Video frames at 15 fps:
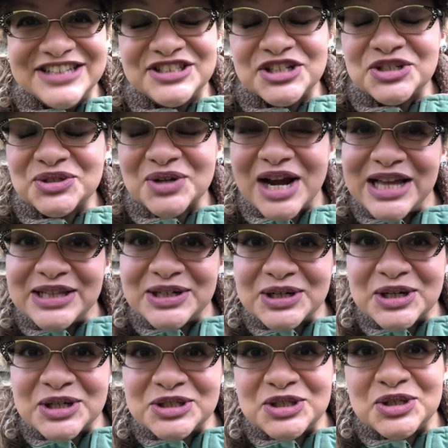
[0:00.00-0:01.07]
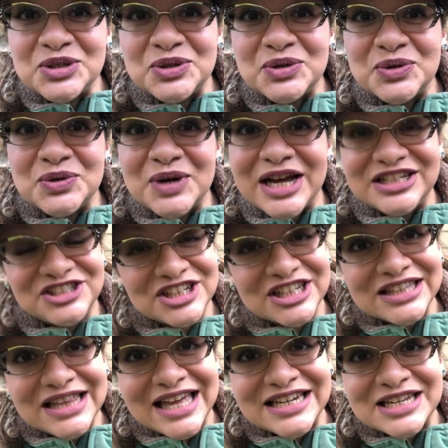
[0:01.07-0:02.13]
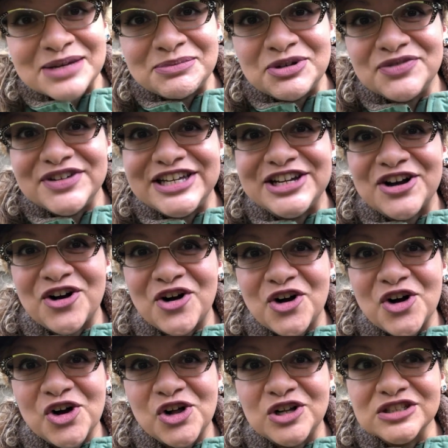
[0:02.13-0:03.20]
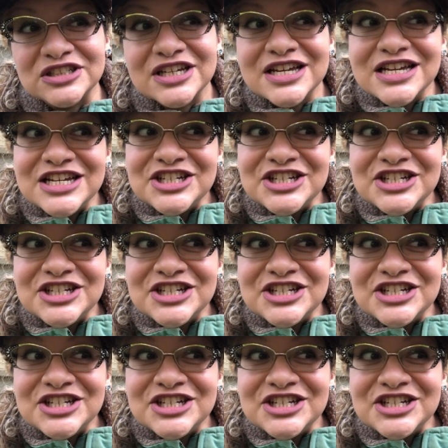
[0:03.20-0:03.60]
It's a trailer to a Chickenlandia movie called